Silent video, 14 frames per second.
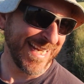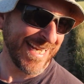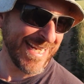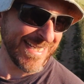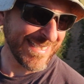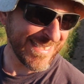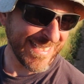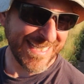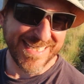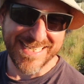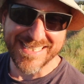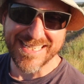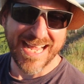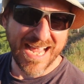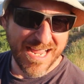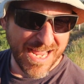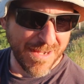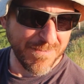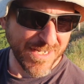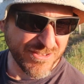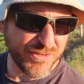And then, and then
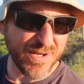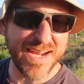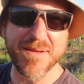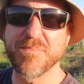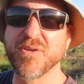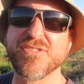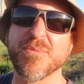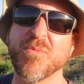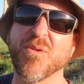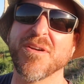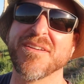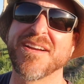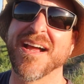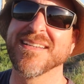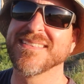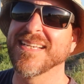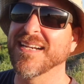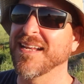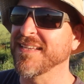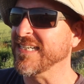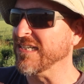I'm gonna try and put some more of the
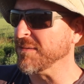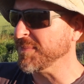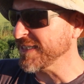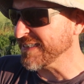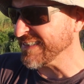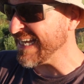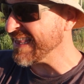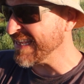content on here because I